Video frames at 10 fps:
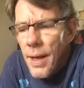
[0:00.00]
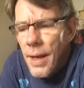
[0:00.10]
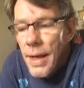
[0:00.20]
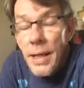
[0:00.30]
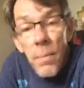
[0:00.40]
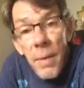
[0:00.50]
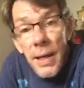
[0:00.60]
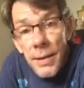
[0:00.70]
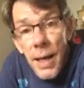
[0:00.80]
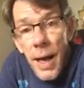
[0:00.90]
In the
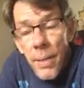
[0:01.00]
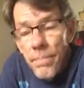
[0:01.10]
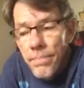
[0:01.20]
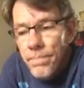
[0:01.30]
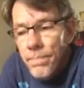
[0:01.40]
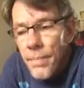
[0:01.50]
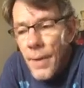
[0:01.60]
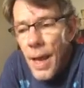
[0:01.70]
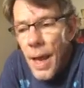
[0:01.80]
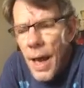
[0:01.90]
meantime,
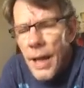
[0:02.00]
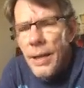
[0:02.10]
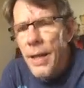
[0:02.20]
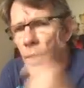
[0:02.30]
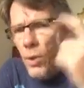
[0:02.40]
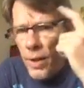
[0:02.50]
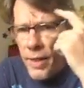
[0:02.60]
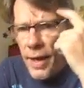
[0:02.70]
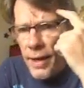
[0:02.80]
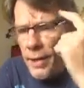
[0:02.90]
I'd like you to
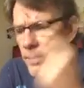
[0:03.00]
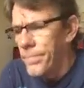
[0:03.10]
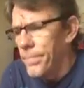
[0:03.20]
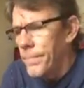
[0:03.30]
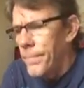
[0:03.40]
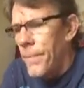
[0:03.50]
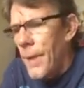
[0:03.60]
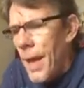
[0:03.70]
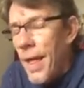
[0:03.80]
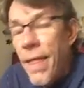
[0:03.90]
think.
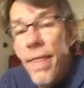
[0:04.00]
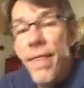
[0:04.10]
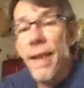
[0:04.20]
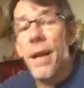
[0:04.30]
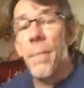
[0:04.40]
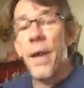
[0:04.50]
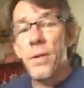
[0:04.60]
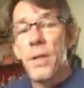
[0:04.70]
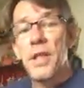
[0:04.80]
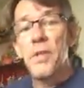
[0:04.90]
Think about
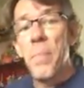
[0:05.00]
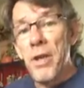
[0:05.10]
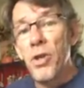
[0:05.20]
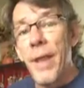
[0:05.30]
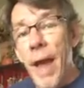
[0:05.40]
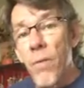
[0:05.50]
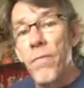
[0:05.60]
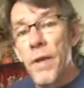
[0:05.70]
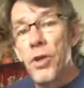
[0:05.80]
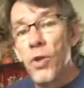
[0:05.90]
special
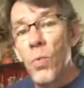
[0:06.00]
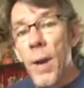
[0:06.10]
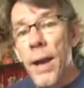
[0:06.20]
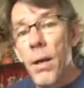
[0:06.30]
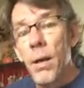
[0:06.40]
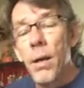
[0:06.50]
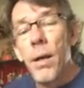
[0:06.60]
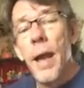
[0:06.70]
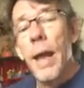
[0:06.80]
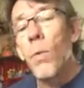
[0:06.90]
outfits you wear
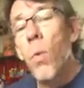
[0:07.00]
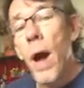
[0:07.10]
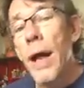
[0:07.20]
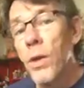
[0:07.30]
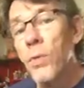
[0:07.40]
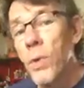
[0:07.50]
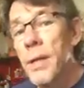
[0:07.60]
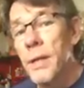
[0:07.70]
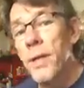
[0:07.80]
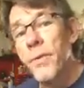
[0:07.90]
and why you
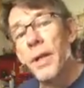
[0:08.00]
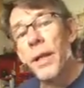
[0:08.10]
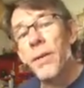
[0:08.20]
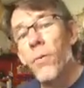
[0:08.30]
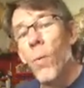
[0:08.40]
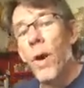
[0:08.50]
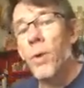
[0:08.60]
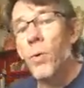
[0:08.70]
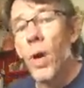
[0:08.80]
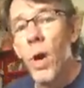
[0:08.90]
dress differently for where
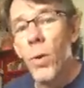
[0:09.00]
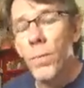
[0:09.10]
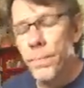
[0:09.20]
you go.